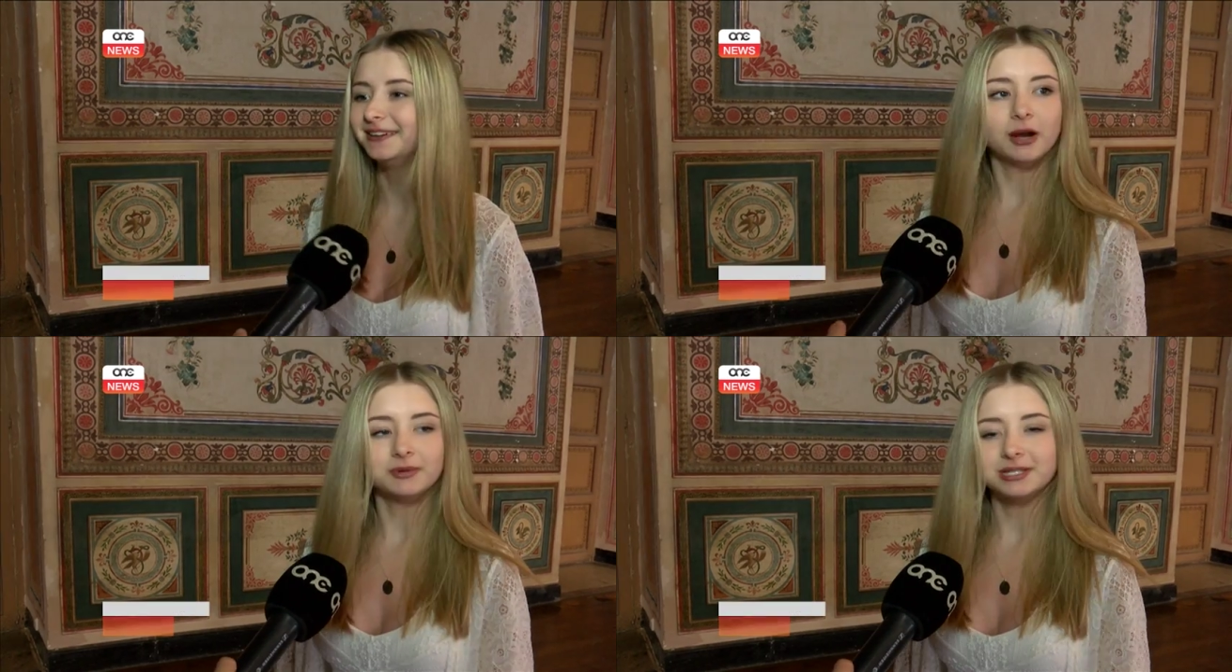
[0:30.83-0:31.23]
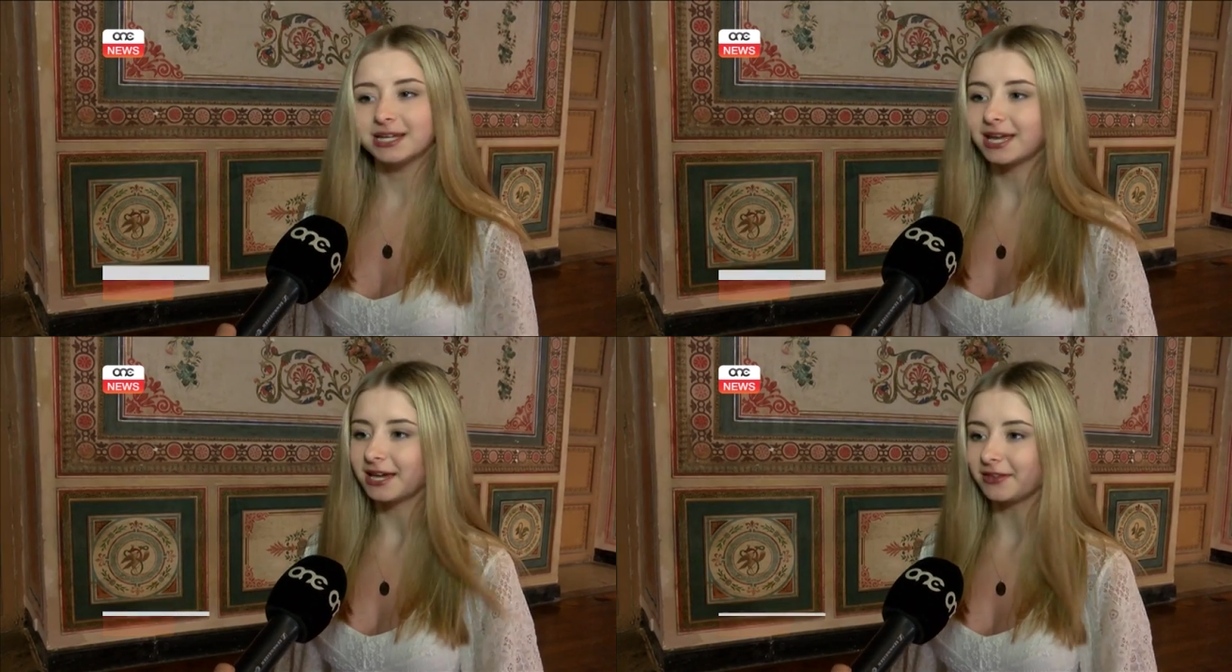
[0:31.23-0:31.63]
I was
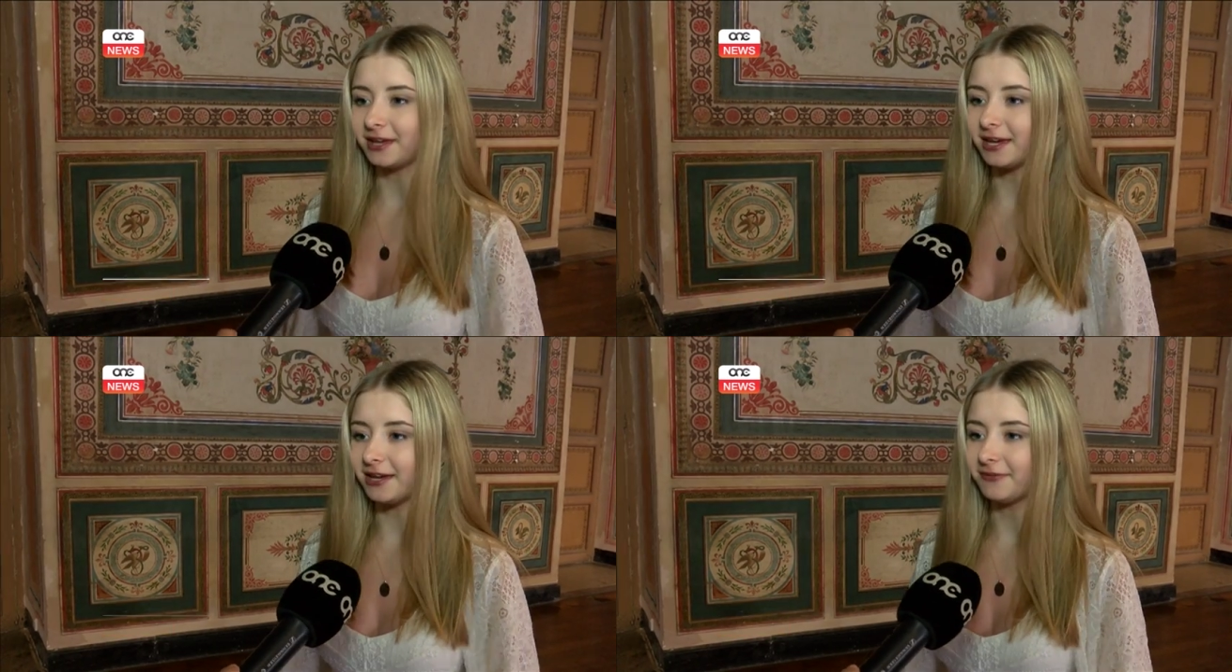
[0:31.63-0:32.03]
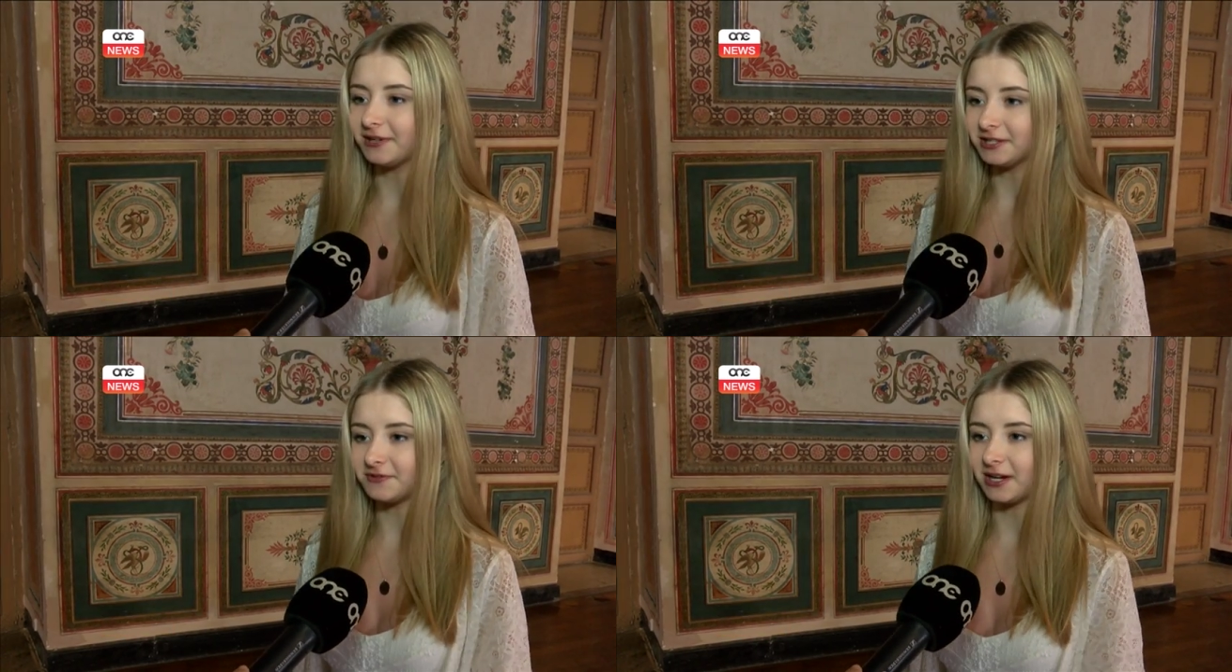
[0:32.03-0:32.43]
singing at the
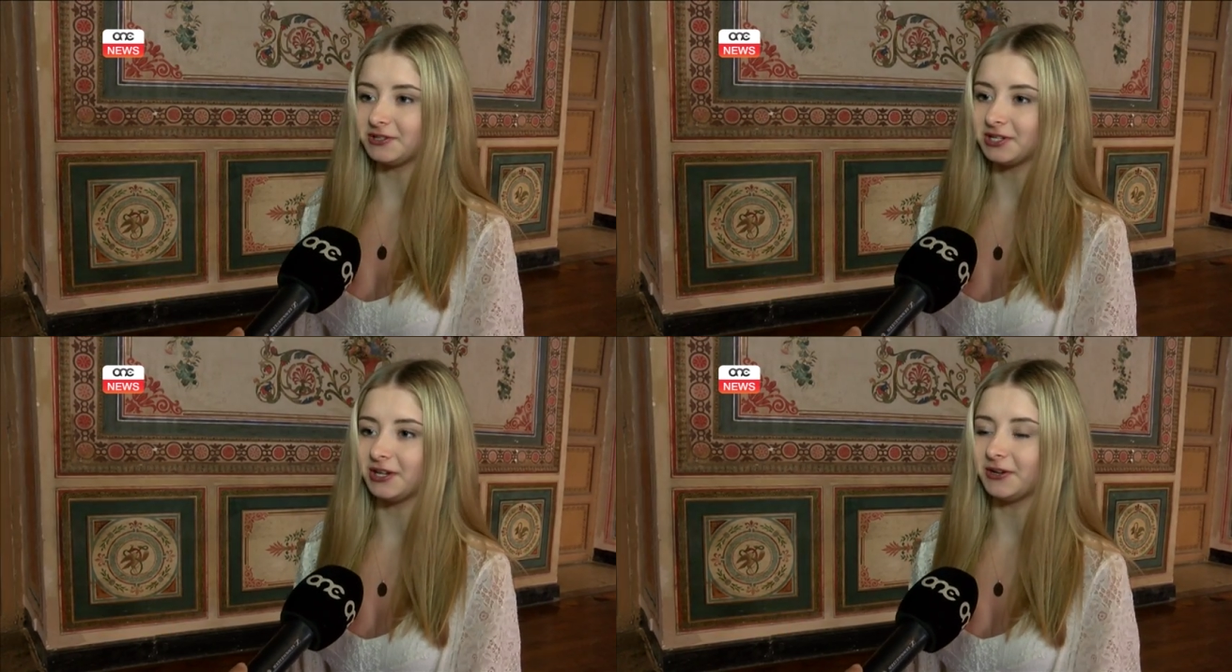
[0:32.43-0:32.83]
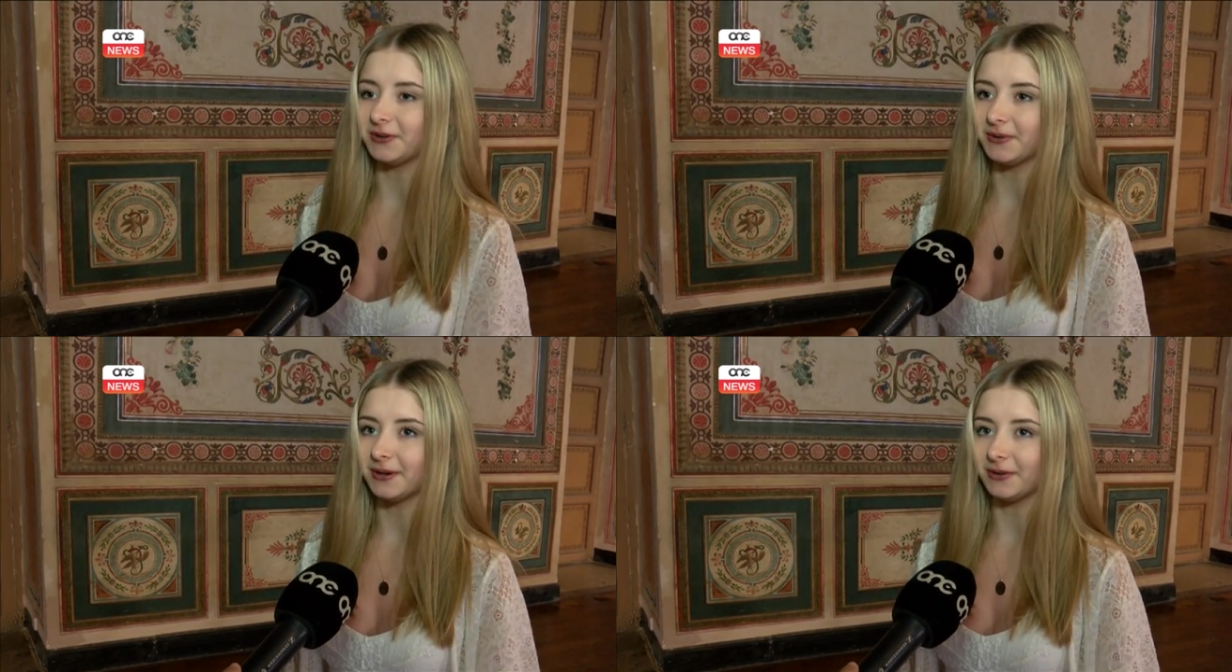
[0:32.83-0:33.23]
Feast of
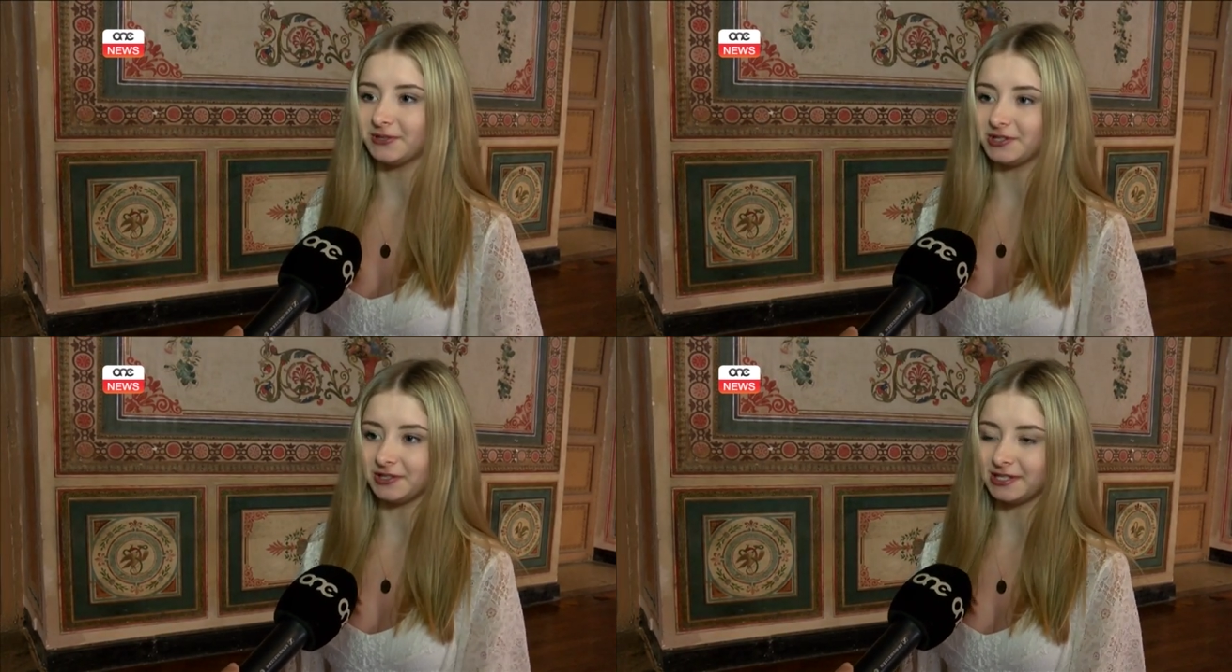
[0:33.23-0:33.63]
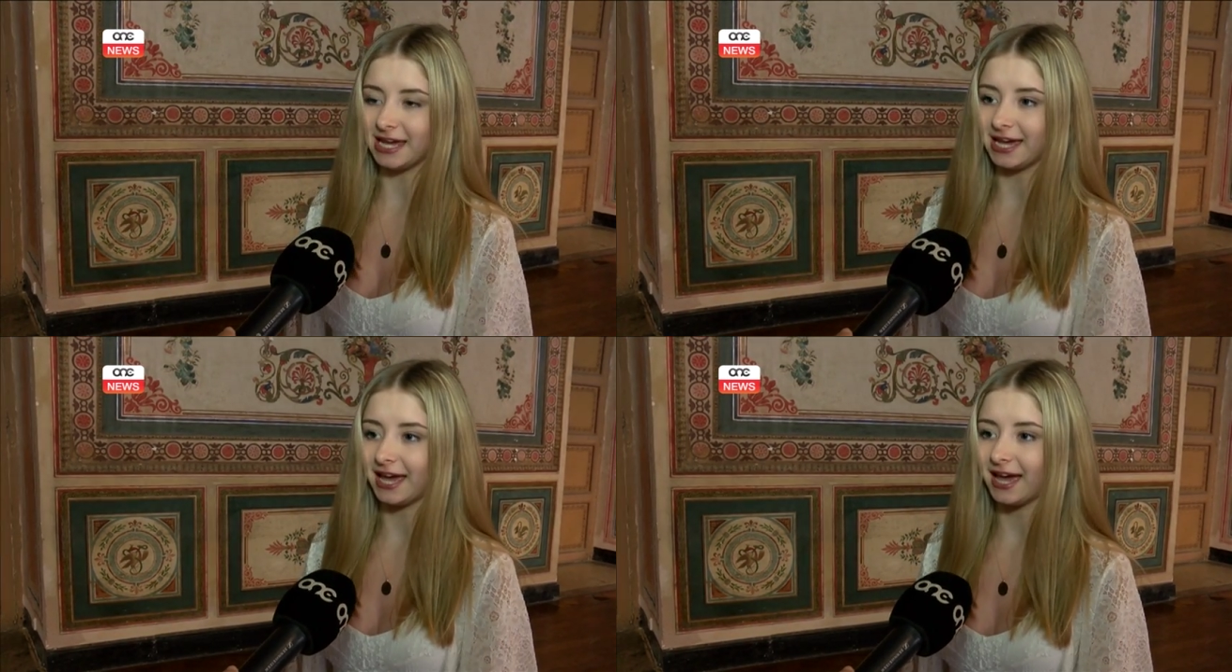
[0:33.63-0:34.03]
Taljaloo on
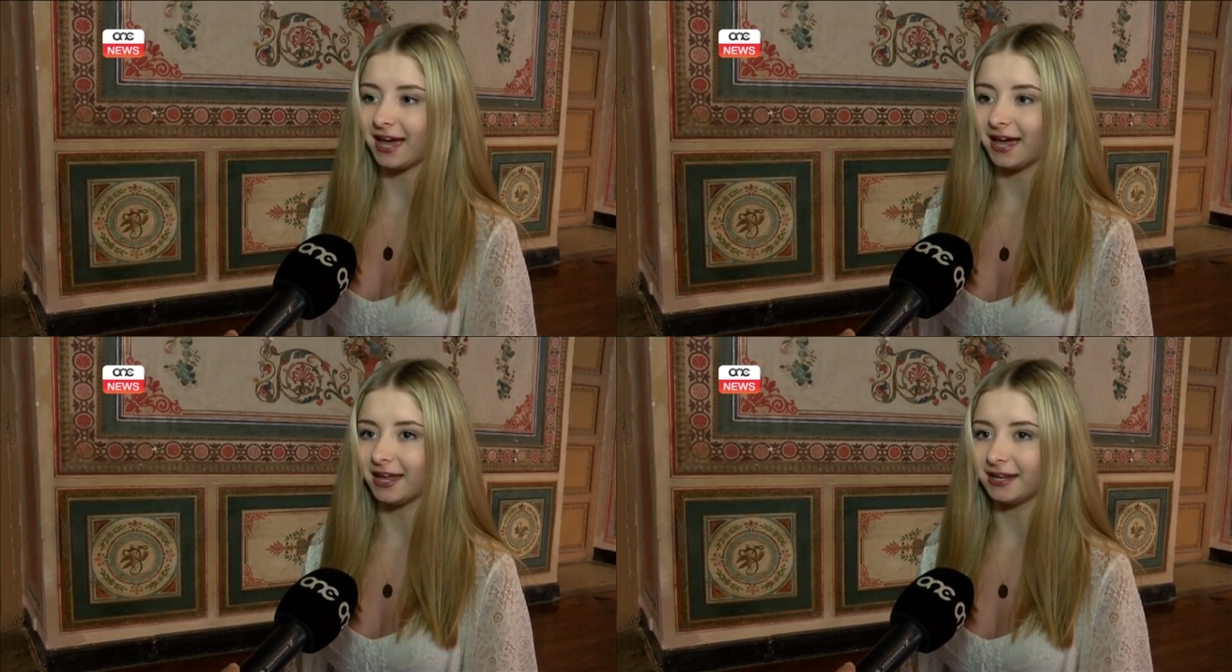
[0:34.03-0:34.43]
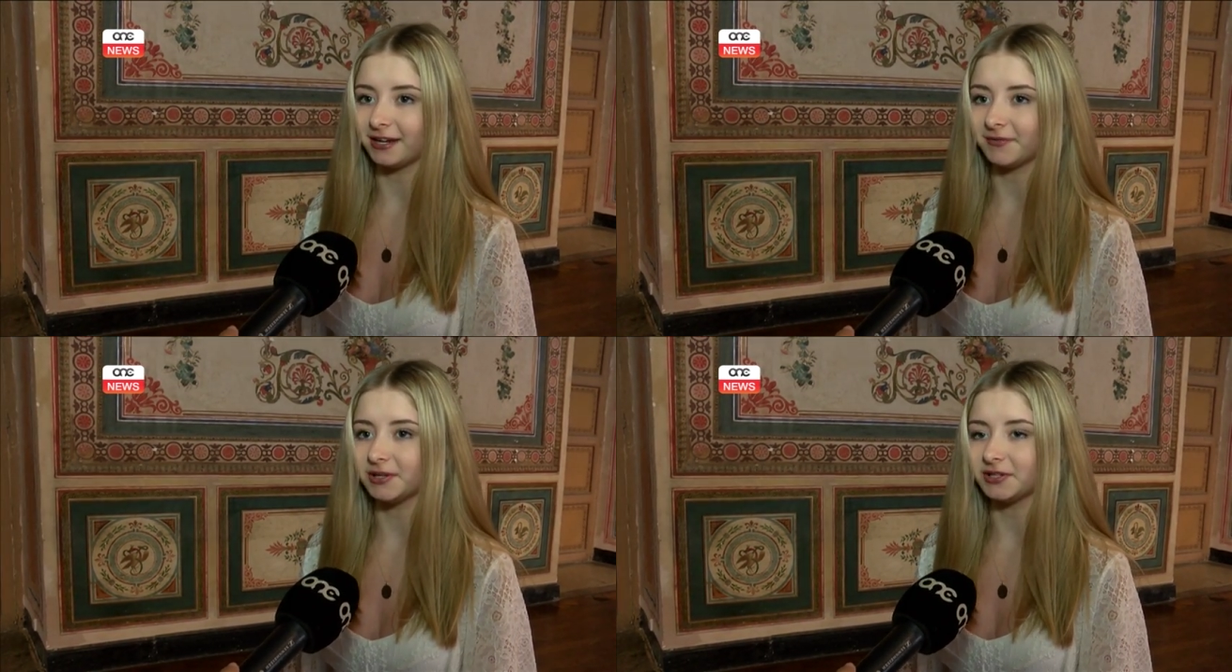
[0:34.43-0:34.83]
Tuesday, and
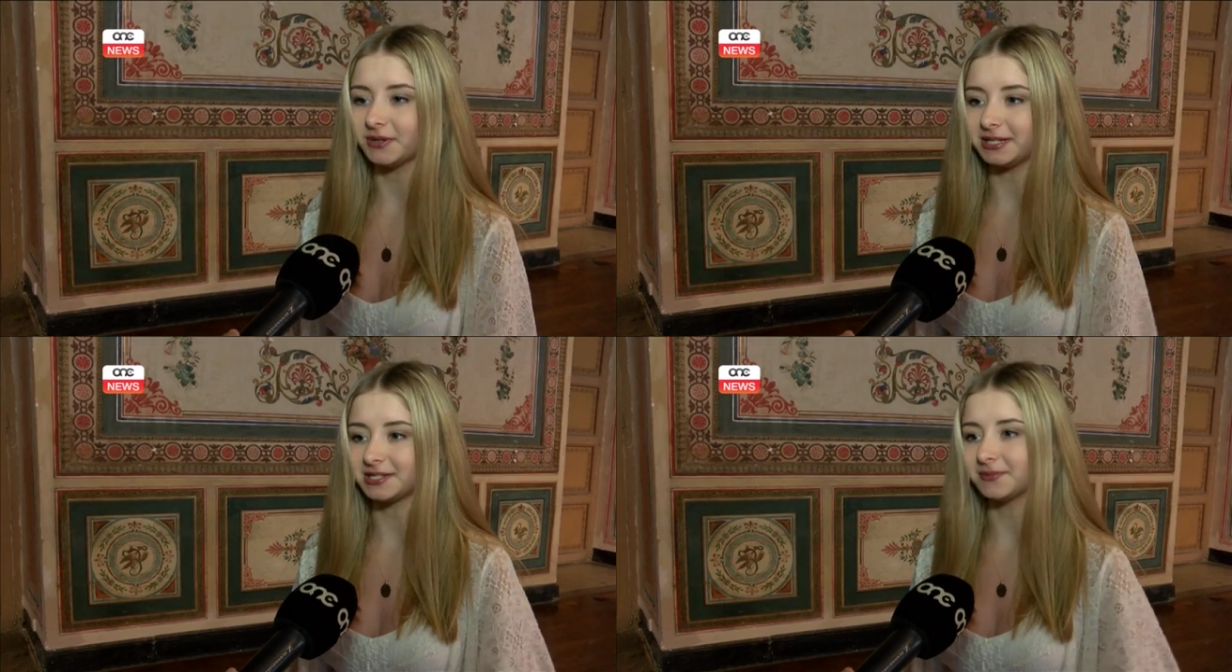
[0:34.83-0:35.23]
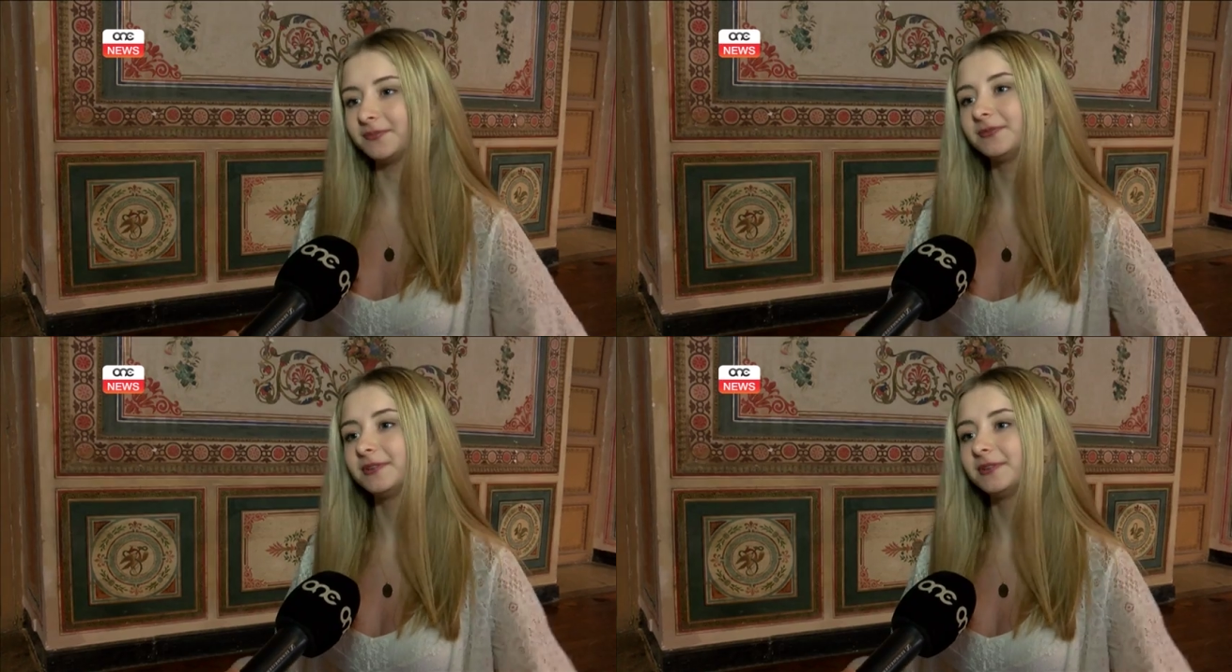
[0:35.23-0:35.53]
I've been doing some